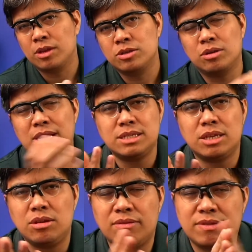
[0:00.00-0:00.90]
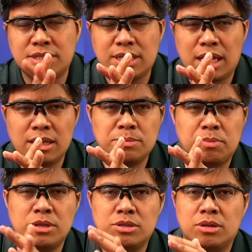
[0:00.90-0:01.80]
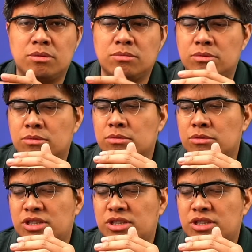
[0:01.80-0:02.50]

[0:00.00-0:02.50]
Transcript: So let's say you have a salesperson who